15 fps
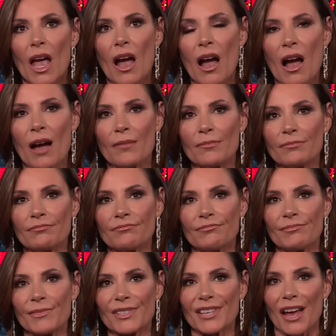Um,
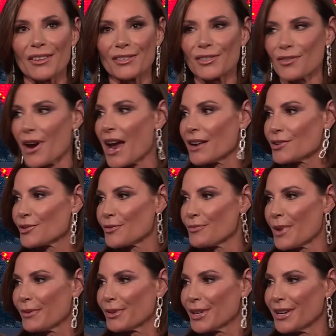Sutton Stracke from
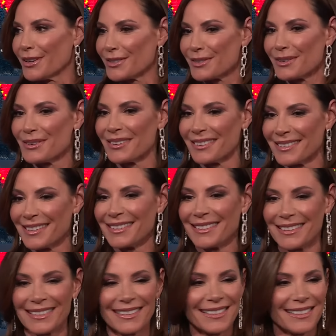Beverly Hills.
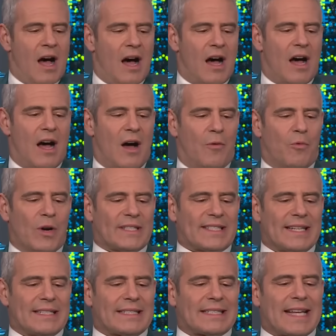Okay. Uh, what's
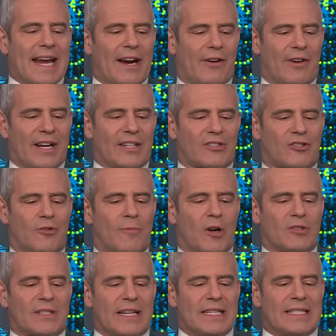the scariest or
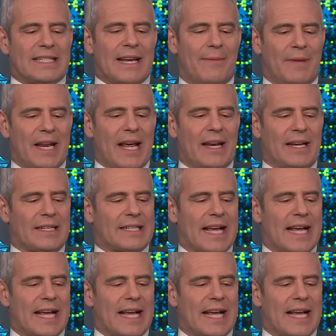most intimidating